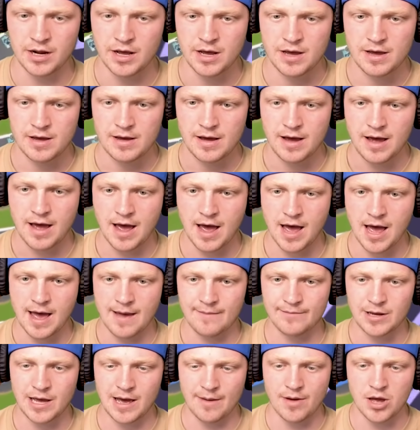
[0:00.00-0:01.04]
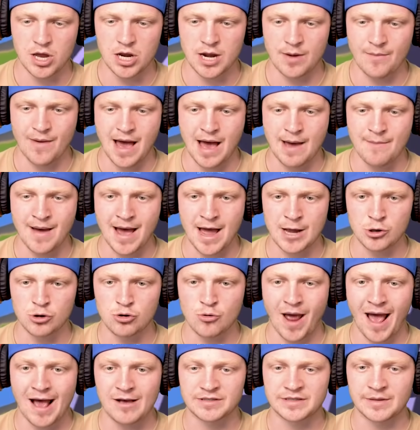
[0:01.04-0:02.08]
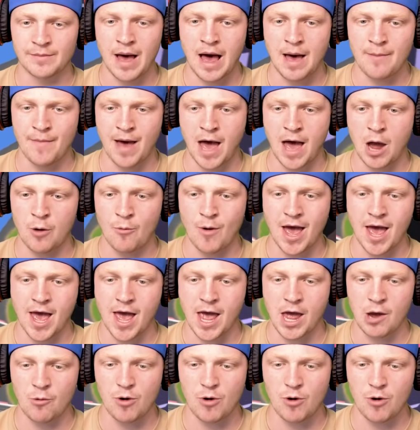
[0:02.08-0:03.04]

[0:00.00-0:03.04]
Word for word: to buy my new house. I'm on my way.